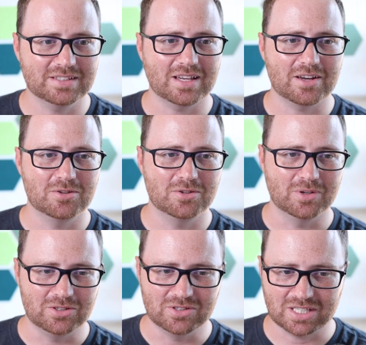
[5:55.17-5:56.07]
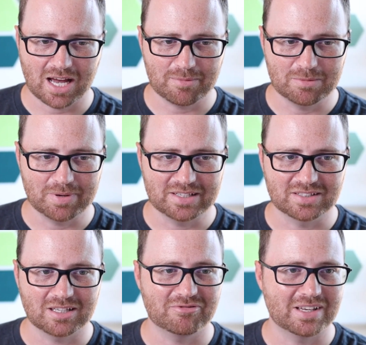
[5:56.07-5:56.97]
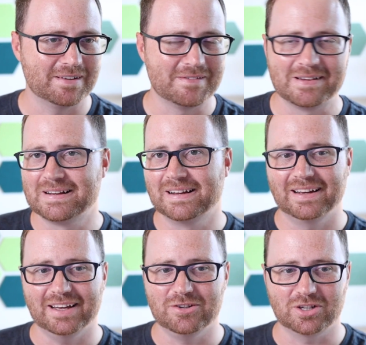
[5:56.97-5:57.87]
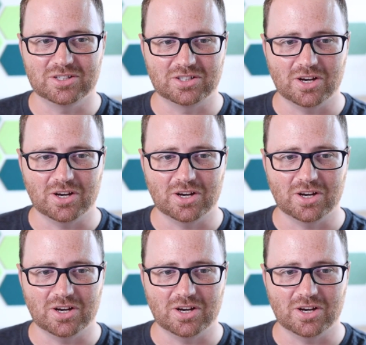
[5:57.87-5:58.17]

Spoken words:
is how you do it. You just copy and paste stuff in and you're good to